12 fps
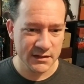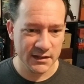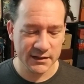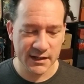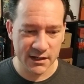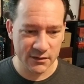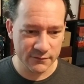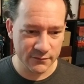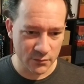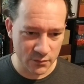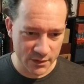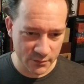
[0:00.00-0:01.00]
kind of
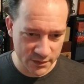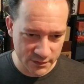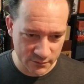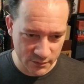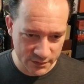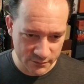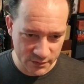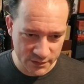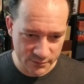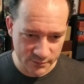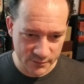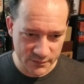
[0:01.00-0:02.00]
when
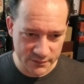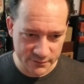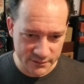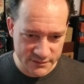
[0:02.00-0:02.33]
you're